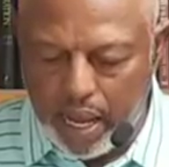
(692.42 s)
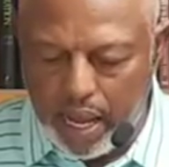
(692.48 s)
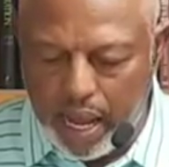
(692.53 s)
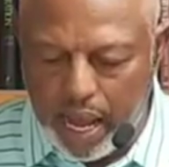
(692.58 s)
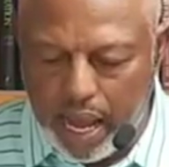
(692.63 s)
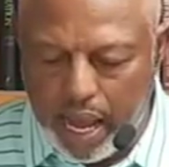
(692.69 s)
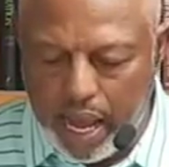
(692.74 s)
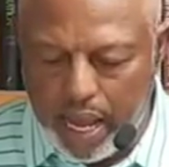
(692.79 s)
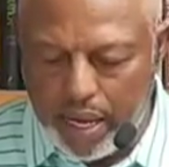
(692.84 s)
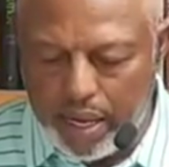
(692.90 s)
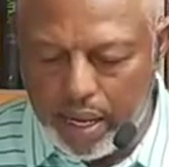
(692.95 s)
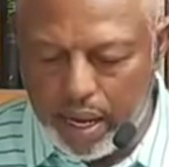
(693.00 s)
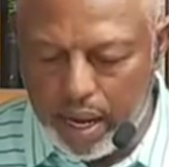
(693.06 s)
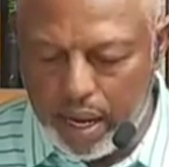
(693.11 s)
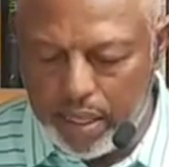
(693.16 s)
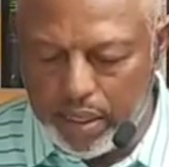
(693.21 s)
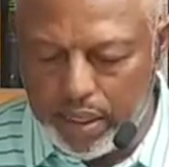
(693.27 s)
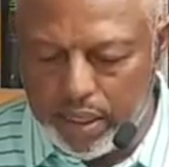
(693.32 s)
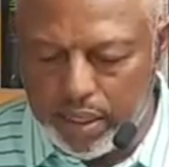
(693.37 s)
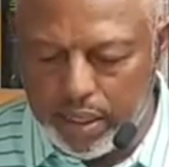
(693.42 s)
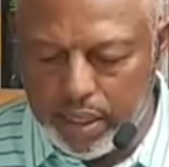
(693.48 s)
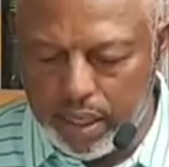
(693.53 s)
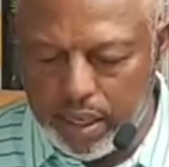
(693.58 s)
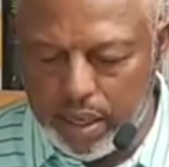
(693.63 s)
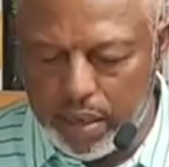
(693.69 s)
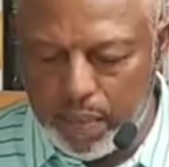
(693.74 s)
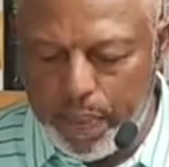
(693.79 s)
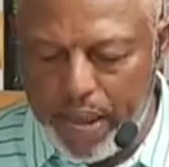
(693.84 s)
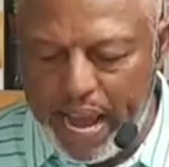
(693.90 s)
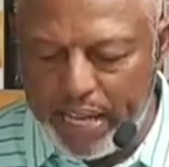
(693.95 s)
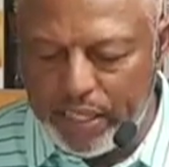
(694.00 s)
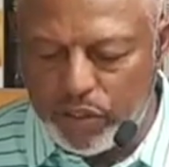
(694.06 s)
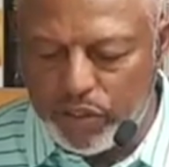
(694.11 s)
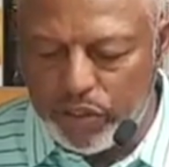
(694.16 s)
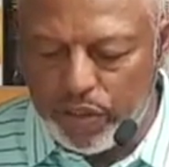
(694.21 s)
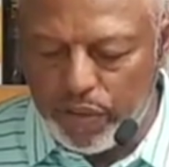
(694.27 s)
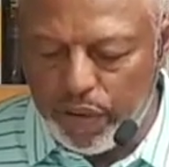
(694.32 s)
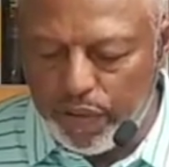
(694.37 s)
And under the
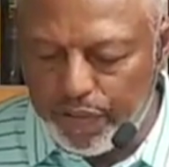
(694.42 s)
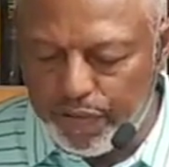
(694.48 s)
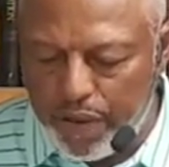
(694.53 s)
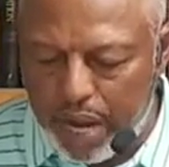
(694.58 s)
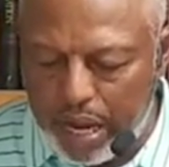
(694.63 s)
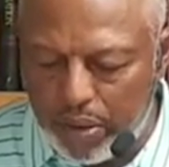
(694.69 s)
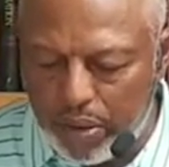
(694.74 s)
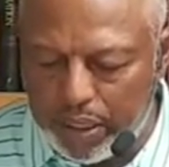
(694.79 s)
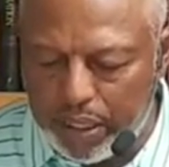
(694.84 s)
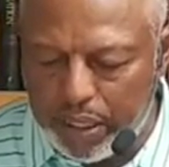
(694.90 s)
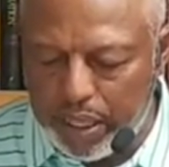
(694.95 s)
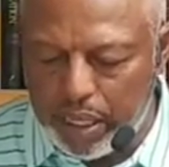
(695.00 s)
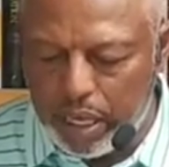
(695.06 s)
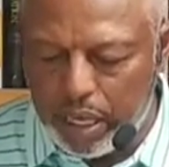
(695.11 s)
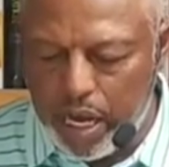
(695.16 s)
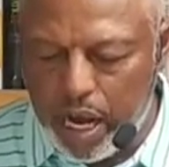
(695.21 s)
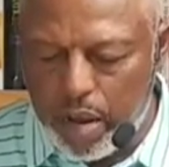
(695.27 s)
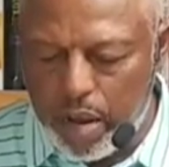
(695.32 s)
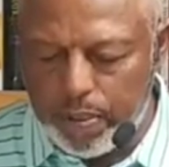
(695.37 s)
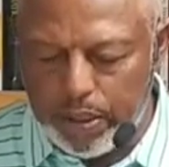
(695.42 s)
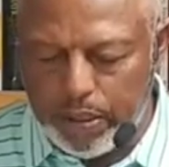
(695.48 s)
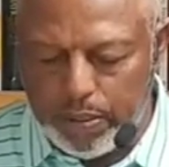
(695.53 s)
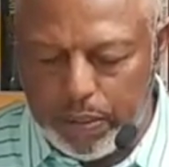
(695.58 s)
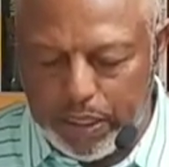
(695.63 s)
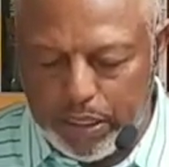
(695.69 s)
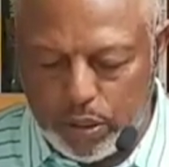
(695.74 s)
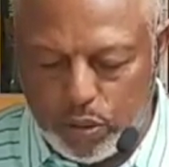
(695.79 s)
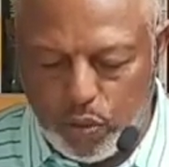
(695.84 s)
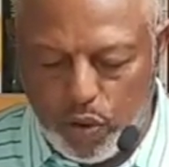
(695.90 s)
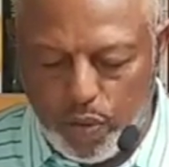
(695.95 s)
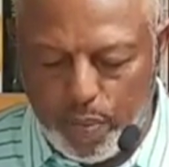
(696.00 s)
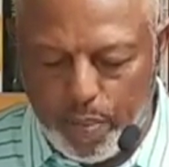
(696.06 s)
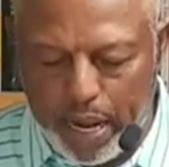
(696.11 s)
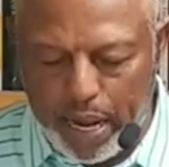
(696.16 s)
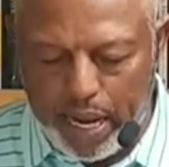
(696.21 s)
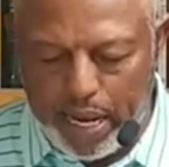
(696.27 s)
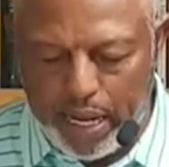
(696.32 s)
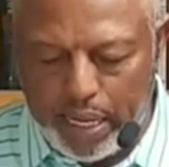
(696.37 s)
pastorate, following the accomplishments were
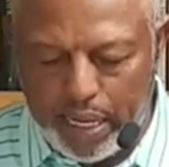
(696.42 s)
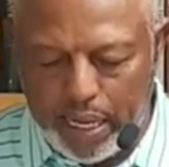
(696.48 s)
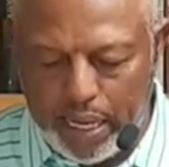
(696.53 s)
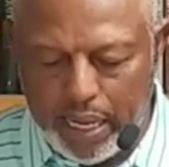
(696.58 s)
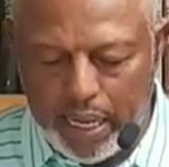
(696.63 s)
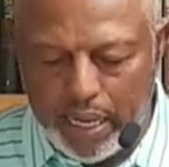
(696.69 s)
made,